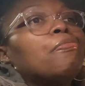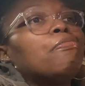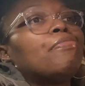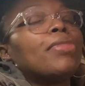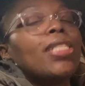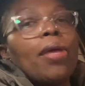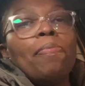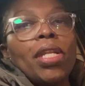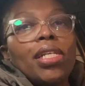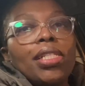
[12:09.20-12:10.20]
mm, 10
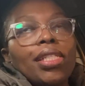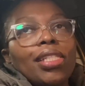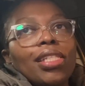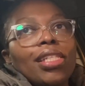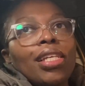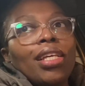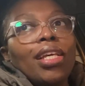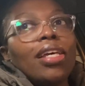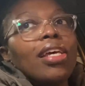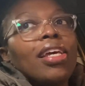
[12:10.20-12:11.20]
minutes
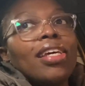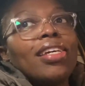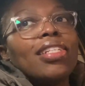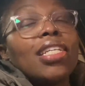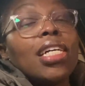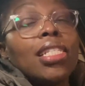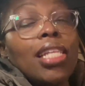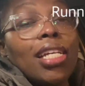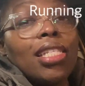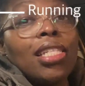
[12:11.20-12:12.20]
and I
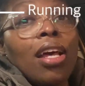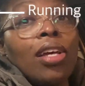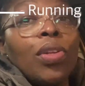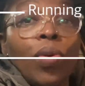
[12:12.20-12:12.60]
stayed signed